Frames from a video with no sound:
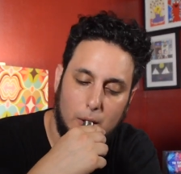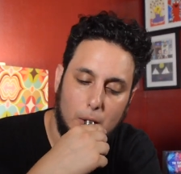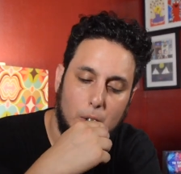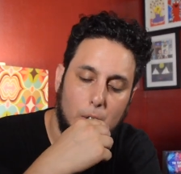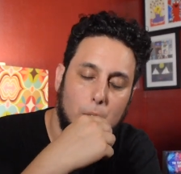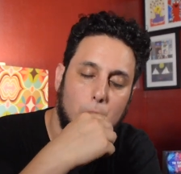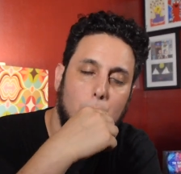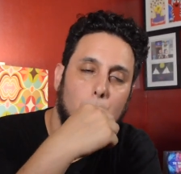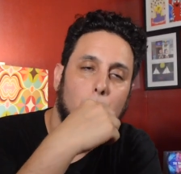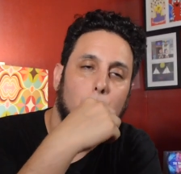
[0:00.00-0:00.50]

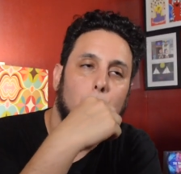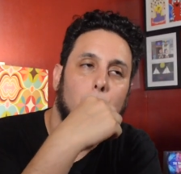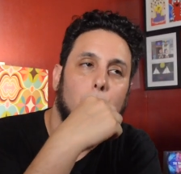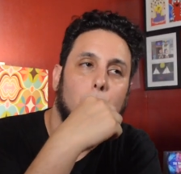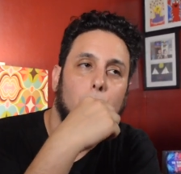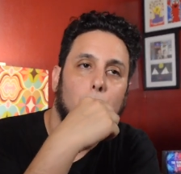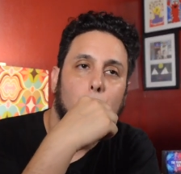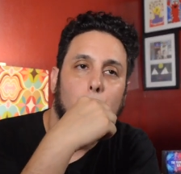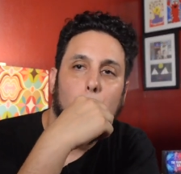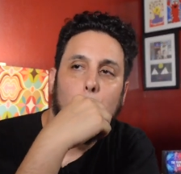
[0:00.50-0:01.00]

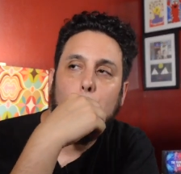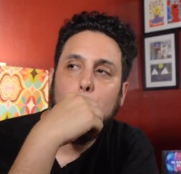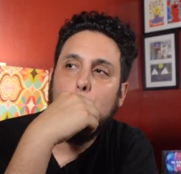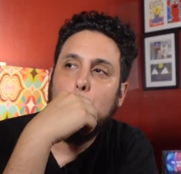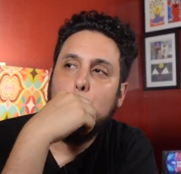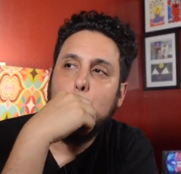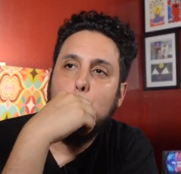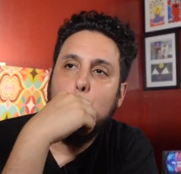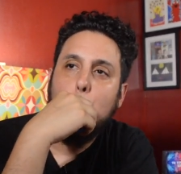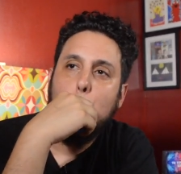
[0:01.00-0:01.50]

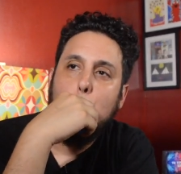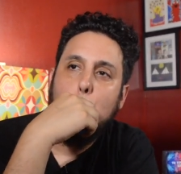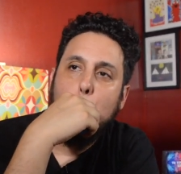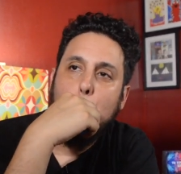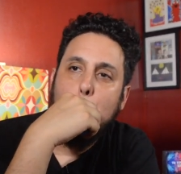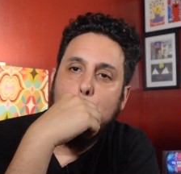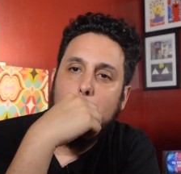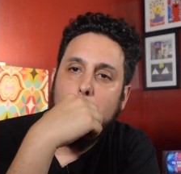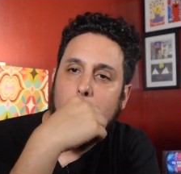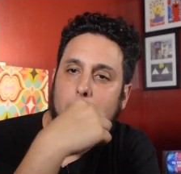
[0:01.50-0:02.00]

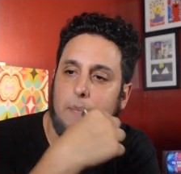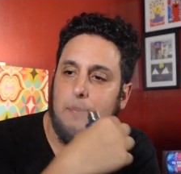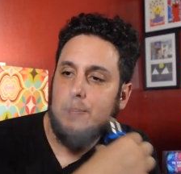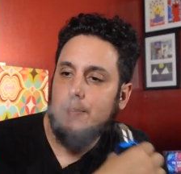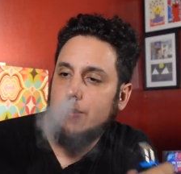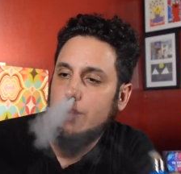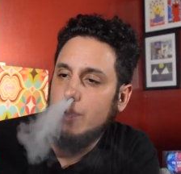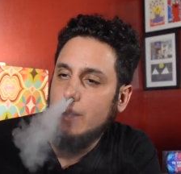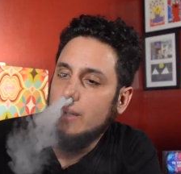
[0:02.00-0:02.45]
No one is speaking in this clip.